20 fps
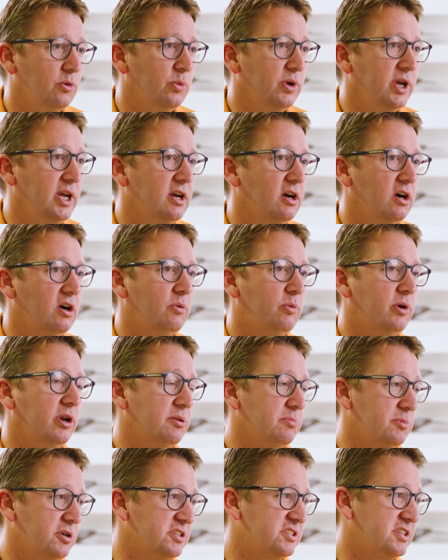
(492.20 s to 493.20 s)
we are one
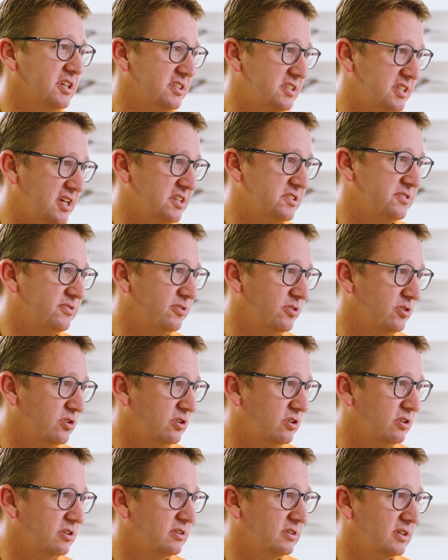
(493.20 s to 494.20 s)
of the most
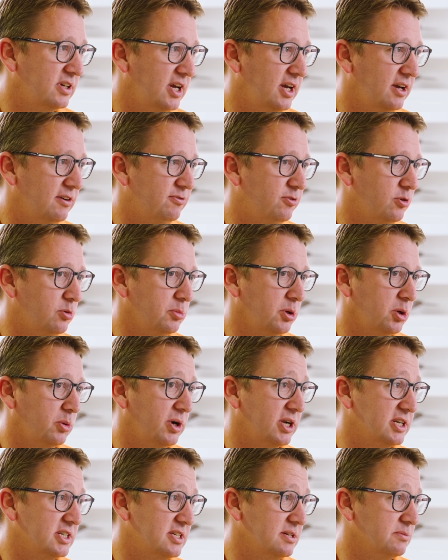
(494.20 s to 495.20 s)
successful Formula
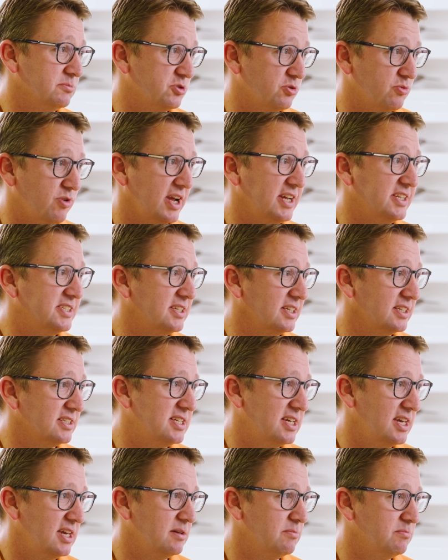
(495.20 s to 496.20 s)
One teams or racing
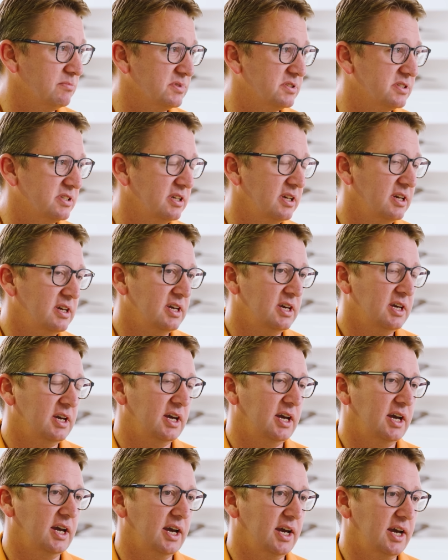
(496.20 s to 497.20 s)
teams
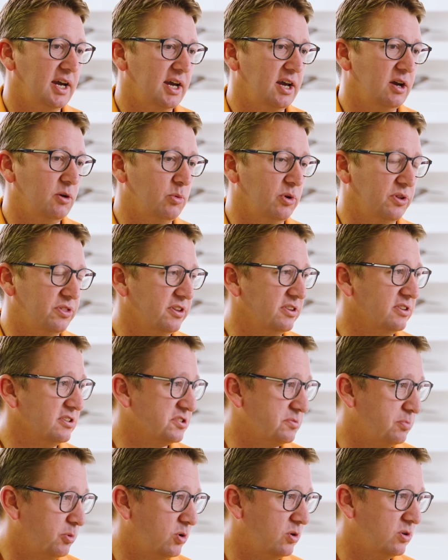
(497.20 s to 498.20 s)
within the
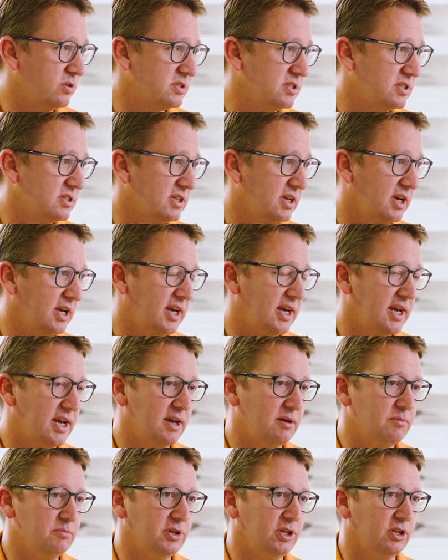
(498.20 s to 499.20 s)
sport.
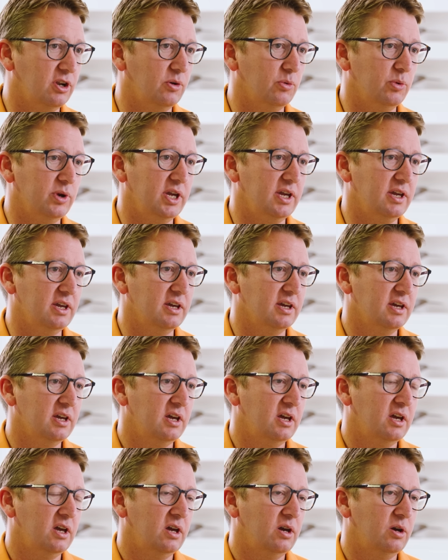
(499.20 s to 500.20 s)
We
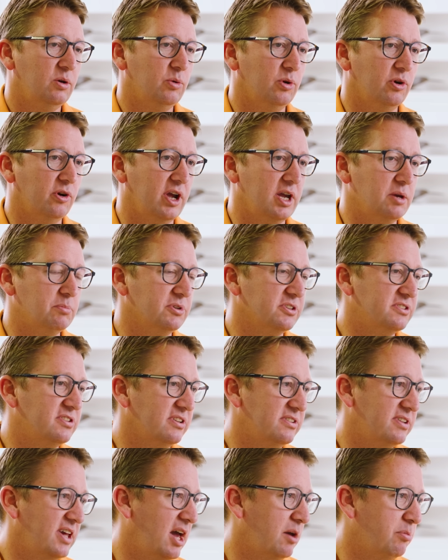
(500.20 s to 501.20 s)
were able
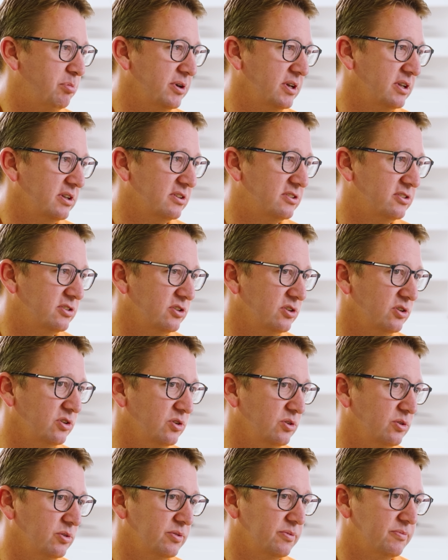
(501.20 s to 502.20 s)
to tap
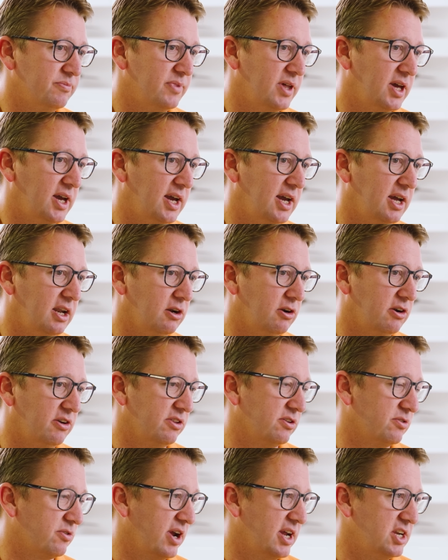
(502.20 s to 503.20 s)
into a lot
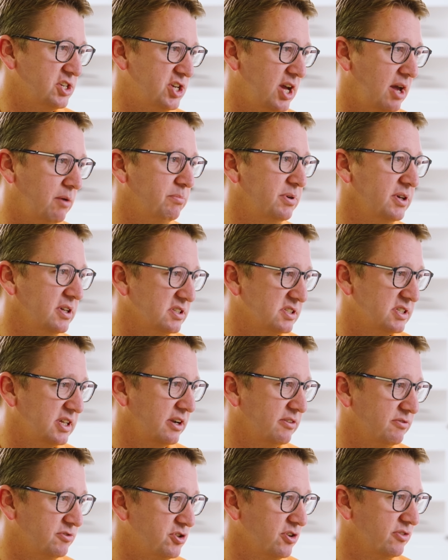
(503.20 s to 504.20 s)
of the great champions
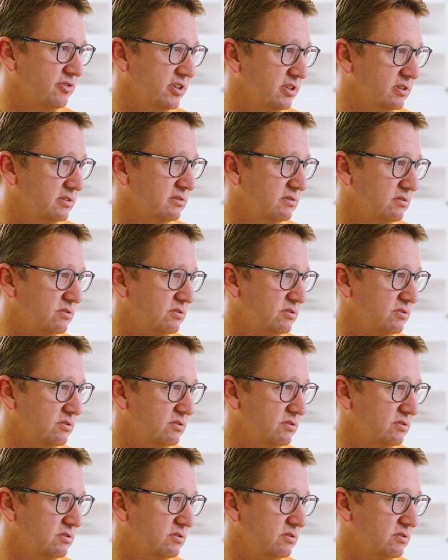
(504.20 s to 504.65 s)
that have driven